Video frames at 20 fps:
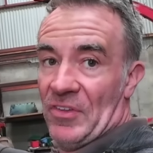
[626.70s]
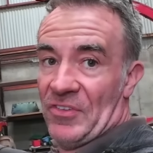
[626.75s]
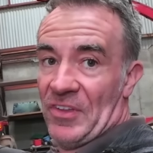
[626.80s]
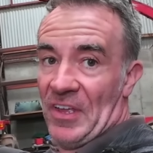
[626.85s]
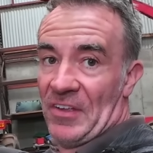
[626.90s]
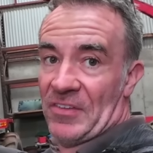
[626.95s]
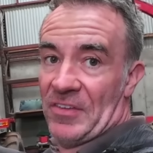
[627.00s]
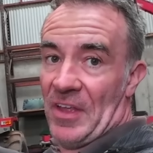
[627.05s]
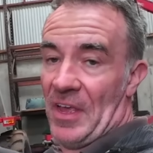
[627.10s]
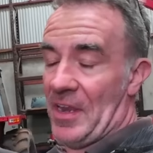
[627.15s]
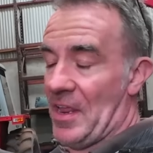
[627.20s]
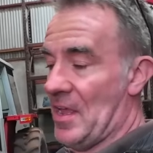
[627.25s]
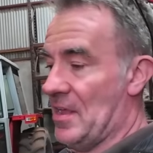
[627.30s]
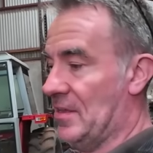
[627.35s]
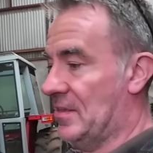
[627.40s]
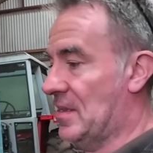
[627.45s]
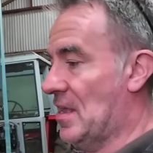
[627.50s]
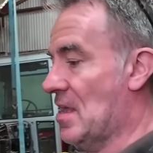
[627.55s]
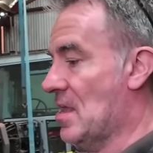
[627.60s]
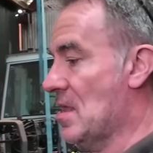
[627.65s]

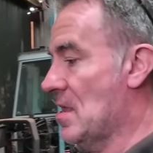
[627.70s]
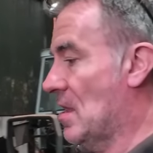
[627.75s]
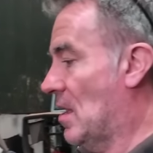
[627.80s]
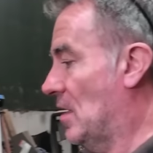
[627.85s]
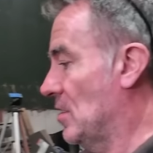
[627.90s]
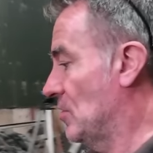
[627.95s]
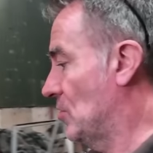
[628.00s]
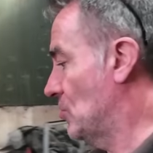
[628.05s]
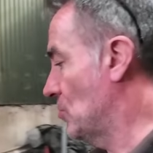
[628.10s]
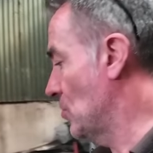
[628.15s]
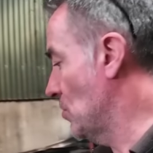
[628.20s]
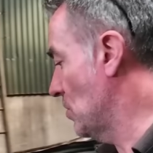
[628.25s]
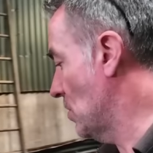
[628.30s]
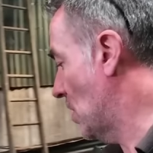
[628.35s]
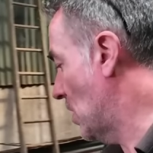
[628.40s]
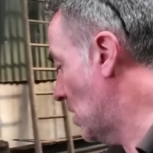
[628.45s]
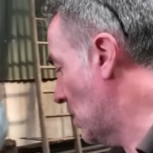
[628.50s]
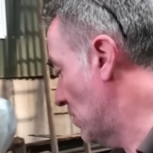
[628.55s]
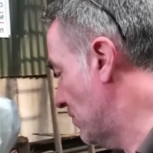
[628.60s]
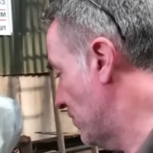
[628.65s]
698T. I do
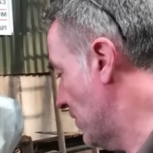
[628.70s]
have